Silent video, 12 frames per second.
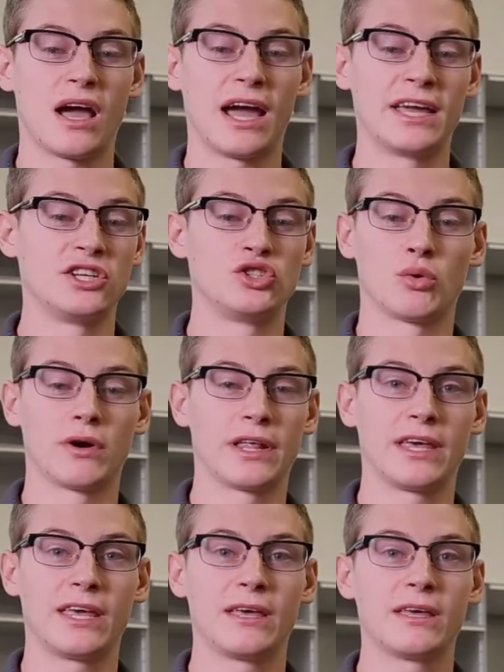I enjoyed
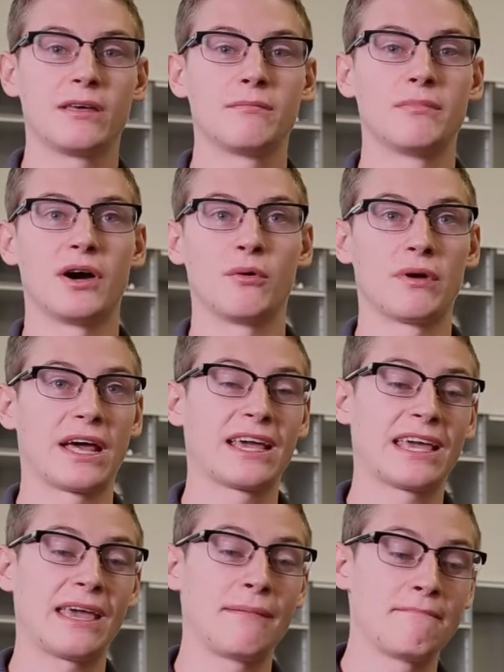it, but when I
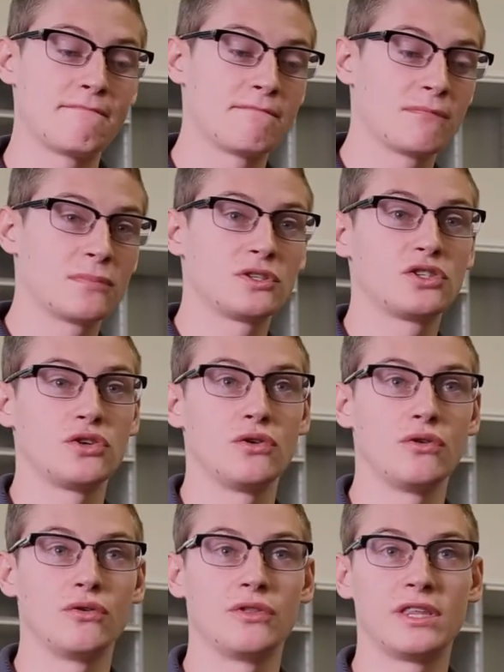came
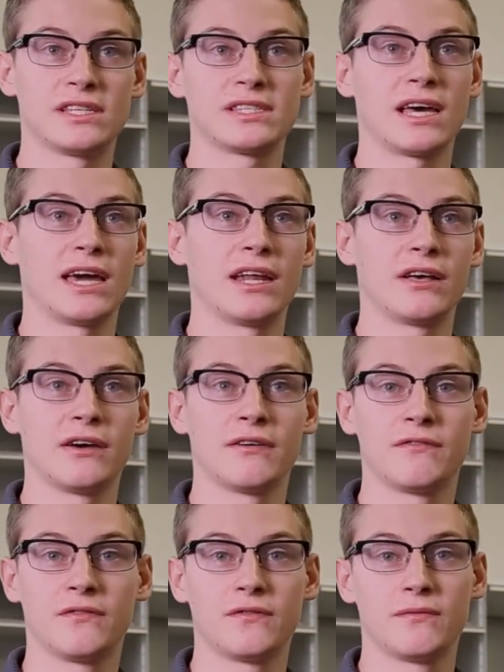to this side
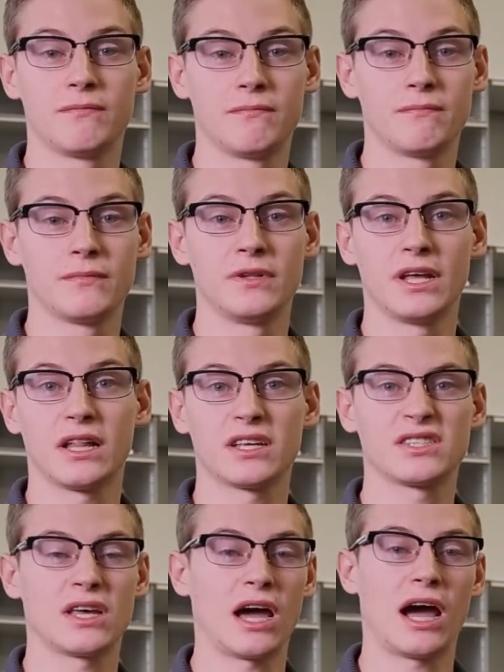of
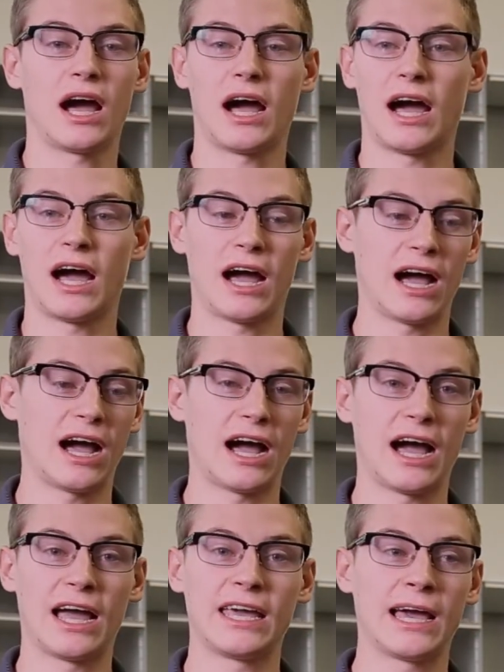Nellis,
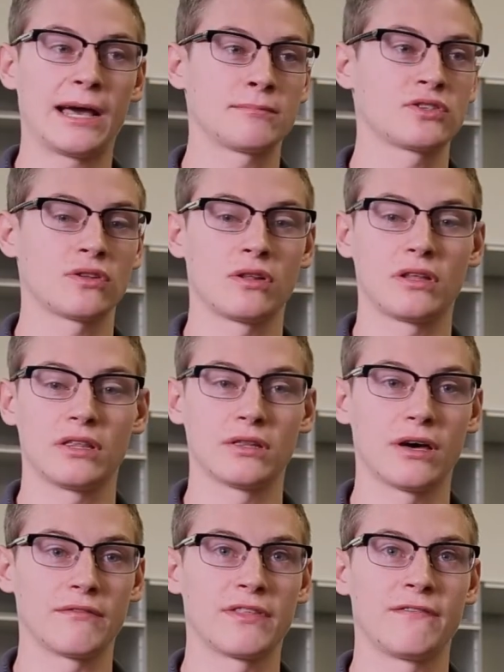I absolutely
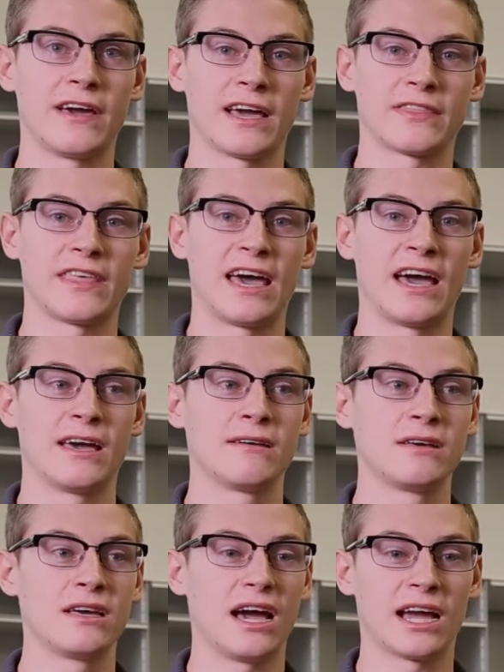loved the fact that
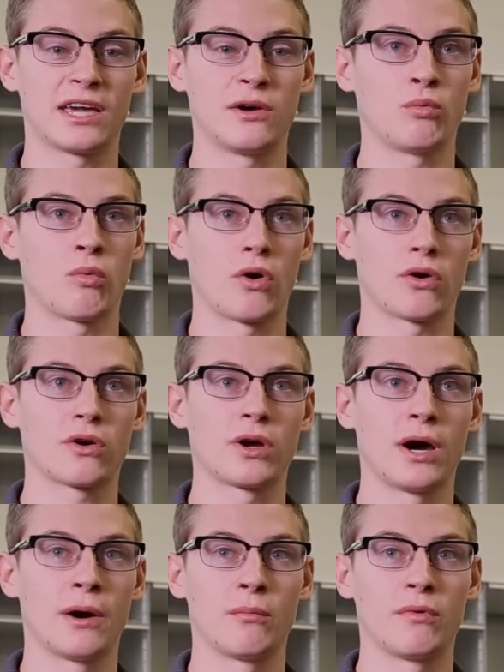I could work
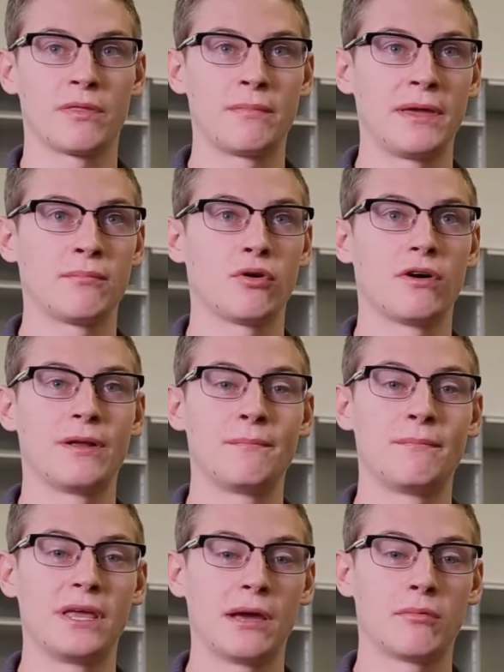with people
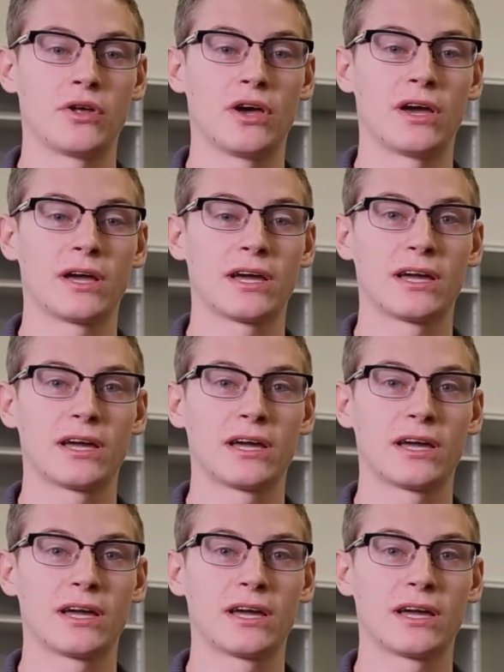and be able to